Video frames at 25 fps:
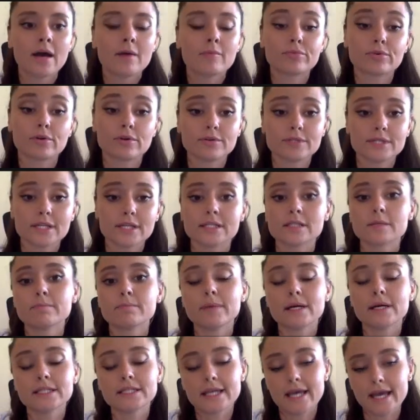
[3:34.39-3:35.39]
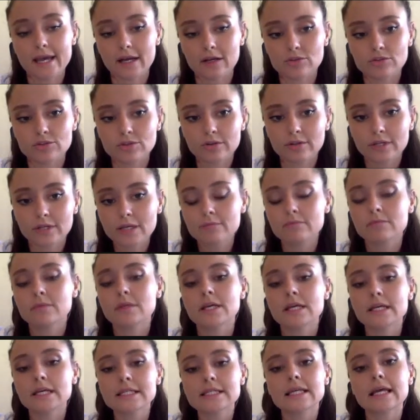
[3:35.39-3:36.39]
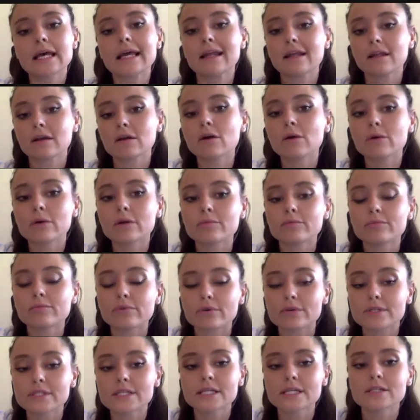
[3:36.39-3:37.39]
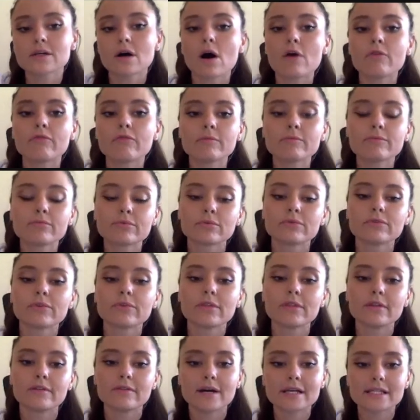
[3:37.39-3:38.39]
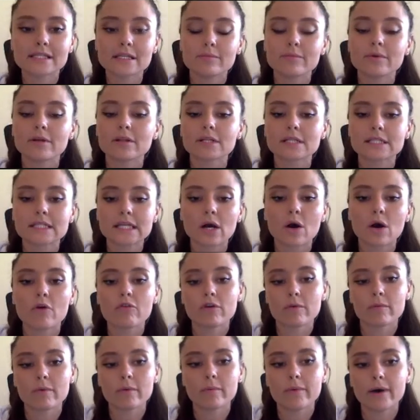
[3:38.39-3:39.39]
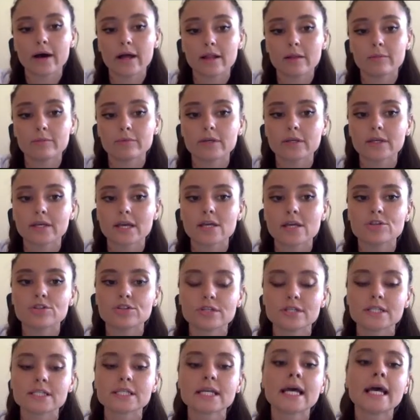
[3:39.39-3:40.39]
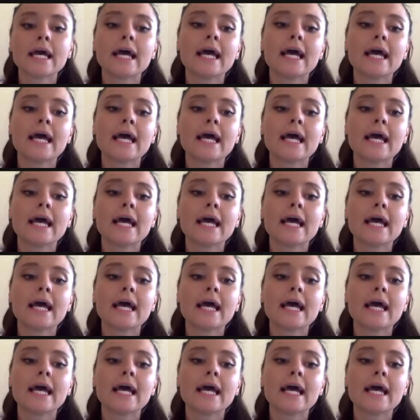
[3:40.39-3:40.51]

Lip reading: process, but actually it's an ongoing process of improving the visibility of mobile applications